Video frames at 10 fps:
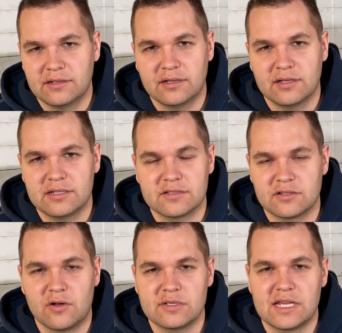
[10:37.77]
Uh, it doesn't
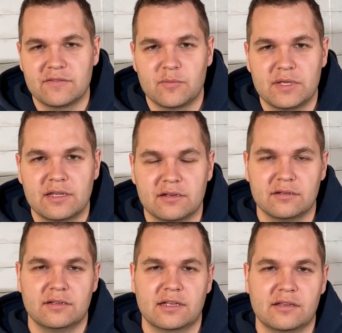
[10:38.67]
always have to be
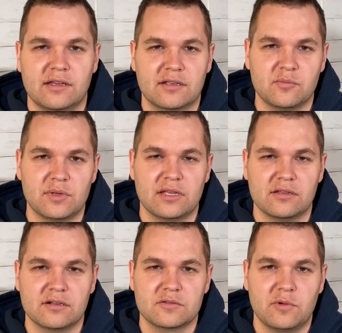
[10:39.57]
hidden, it, it, can be in
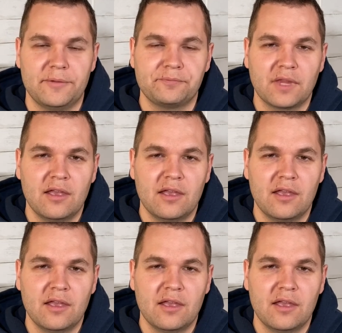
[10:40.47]
there as well.